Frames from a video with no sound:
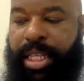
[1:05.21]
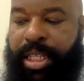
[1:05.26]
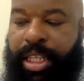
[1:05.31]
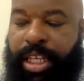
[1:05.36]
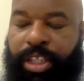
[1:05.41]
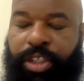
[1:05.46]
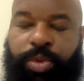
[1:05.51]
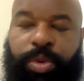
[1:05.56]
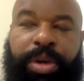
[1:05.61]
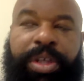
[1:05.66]

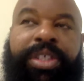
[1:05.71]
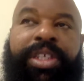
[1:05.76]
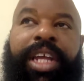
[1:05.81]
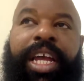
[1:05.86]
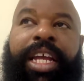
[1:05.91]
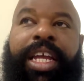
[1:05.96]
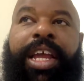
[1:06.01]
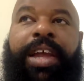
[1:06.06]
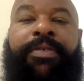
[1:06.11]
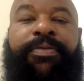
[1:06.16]
This was
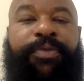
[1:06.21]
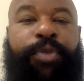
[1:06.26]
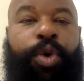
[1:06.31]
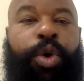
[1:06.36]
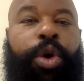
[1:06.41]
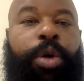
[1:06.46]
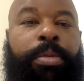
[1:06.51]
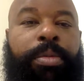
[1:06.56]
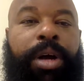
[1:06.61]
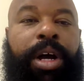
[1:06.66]
like a
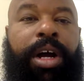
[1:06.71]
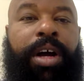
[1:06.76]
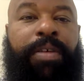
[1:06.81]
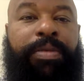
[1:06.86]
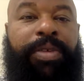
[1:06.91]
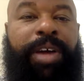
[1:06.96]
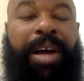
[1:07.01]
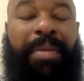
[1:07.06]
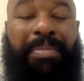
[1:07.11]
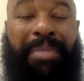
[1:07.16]

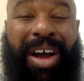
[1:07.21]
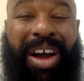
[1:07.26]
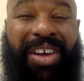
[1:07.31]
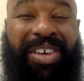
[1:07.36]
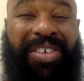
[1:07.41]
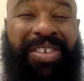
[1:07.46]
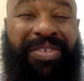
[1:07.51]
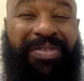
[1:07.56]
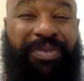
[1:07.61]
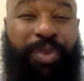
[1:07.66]

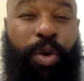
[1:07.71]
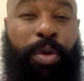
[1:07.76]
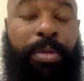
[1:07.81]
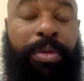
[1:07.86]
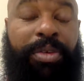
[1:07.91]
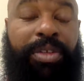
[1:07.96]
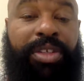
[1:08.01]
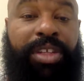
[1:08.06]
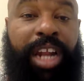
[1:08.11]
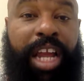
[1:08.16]
modern form
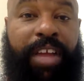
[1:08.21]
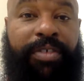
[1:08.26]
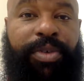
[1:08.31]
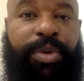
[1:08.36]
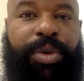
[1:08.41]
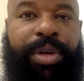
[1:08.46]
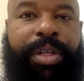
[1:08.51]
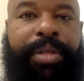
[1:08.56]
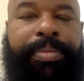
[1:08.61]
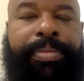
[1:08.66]
of
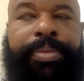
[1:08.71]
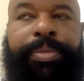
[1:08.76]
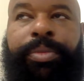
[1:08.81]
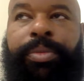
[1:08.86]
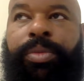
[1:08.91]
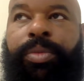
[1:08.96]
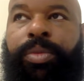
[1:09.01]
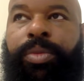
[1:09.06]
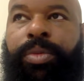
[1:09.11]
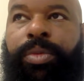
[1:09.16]
slavery
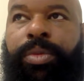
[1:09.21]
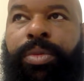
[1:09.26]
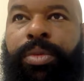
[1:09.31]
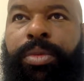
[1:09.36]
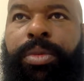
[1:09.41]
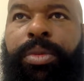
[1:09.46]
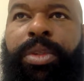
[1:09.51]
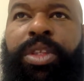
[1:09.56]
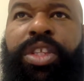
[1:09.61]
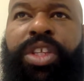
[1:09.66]

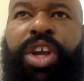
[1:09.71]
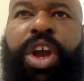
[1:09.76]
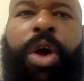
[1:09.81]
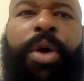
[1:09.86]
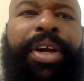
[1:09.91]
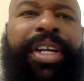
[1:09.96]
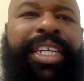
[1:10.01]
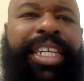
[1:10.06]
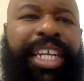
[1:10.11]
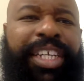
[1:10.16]

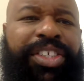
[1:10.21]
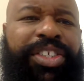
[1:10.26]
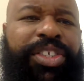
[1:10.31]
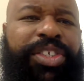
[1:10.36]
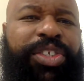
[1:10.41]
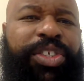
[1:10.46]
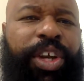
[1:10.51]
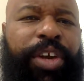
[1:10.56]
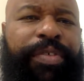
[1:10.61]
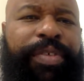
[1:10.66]
or
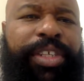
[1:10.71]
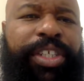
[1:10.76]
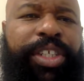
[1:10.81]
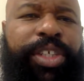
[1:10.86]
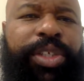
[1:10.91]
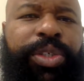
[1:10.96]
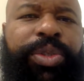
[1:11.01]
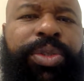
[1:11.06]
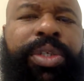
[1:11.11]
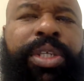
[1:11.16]
indentured
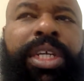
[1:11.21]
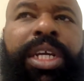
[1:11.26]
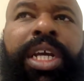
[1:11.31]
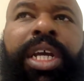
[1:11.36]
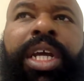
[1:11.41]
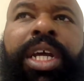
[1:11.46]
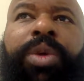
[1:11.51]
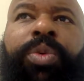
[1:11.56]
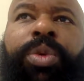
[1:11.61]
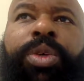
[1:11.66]
servitude,
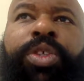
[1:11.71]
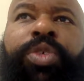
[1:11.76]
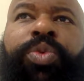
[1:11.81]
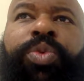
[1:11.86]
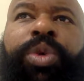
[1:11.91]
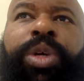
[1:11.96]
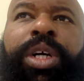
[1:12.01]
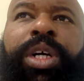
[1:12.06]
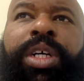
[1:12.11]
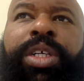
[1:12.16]
which
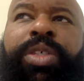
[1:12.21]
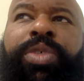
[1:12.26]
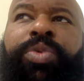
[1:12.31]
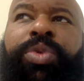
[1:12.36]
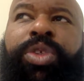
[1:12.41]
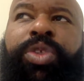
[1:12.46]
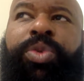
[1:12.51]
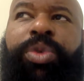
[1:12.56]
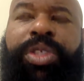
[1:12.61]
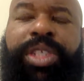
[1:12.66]
was
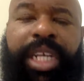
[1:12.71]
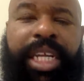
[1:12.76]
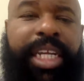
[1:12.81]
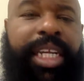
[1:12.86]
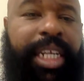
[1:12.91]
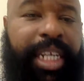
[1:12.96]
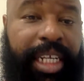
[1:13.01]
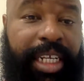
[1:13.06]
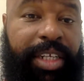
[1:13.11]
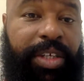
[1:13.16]

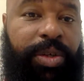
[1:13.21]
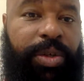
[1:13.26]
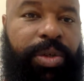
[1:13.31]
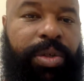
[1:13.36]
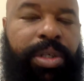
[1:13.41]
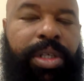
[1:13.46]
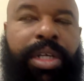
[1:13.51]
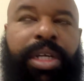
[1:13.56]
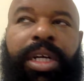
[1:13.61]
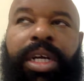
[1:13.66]
illegal.
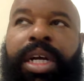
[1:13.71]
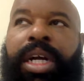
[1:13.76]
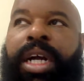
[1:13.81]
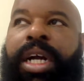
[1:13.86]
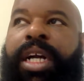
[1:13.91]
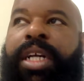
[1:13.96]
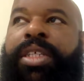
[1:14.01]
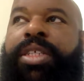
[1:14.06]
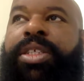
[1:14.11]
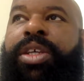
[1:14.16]

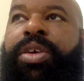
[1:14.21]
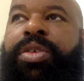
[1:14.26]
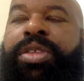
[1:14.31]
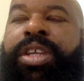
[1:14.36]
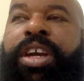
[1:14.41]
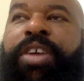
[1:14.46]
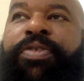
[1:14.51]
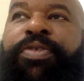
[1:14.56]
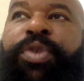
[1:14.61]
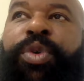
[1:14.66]
So
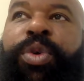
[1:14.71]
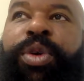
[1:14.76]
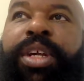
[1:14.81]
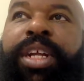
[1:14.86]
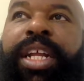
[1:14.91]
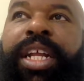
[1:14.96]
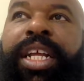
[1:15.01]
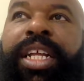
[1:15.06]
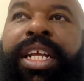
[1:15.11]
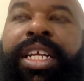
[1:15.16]
therefore,
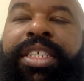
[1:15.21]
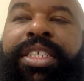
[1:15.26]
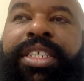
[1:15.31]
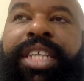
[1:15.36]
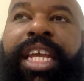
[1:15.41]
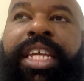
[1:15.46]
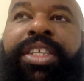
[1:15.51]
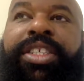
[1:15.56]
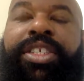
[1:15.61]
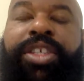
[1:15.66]
the
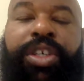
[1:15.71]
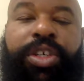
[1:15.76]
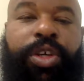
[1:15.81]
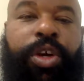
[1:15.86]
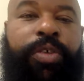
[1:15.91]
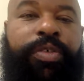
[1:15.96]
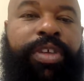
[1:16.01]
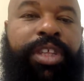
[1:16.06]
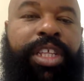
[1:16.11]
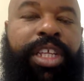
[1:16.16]
states took
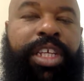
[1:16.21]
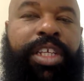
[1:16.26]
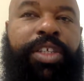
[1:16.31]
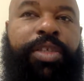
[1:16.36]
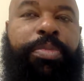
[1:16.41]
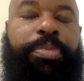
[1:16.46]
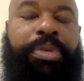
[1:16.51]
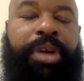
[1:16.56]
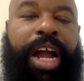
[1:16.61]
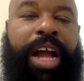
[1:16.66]
over
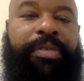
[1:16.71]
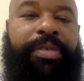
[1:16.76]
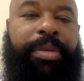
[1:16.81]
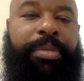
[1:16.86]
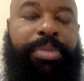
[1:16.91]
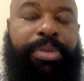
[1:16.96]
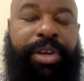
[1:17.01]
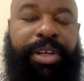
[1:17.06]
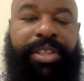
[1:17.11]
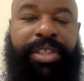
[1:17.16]
these
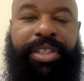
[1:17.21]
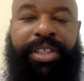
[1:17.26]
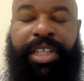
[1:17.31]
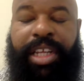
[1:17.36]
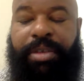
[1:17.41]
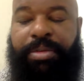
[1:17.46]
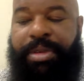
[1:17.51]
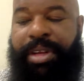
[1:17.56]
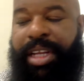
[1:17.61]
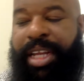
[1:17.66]
private prisons
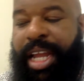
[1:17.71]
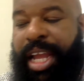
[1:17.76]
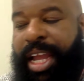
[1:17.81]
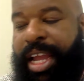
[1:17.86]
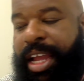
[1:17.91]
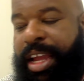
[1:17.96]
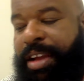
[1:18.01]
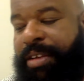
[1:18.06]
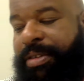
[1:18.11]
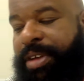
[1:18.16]
that we
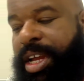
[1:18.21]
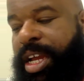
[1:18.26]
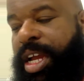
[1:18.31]
have.